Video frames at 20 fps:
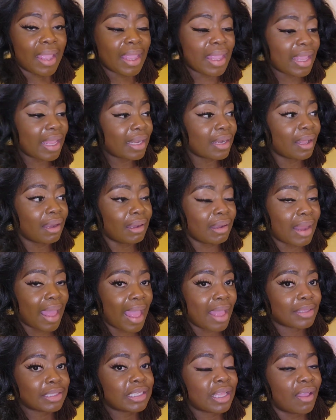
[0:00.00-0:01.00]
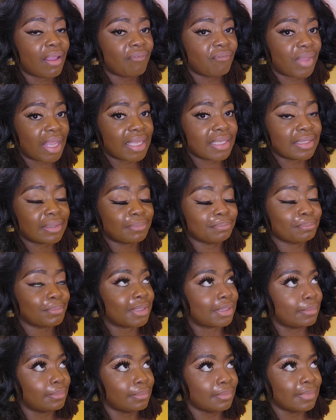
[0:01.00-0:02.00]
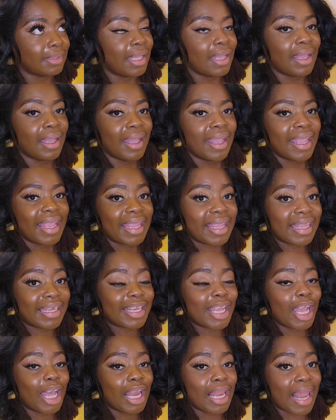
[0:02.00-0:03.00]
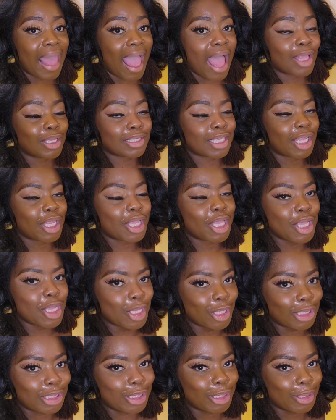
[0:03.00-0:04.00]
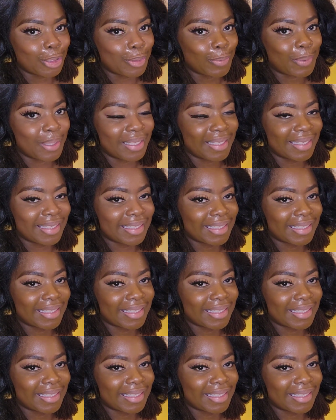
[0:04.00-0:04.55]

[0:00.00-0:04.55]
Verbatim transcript: it allows faith, it allows YouTube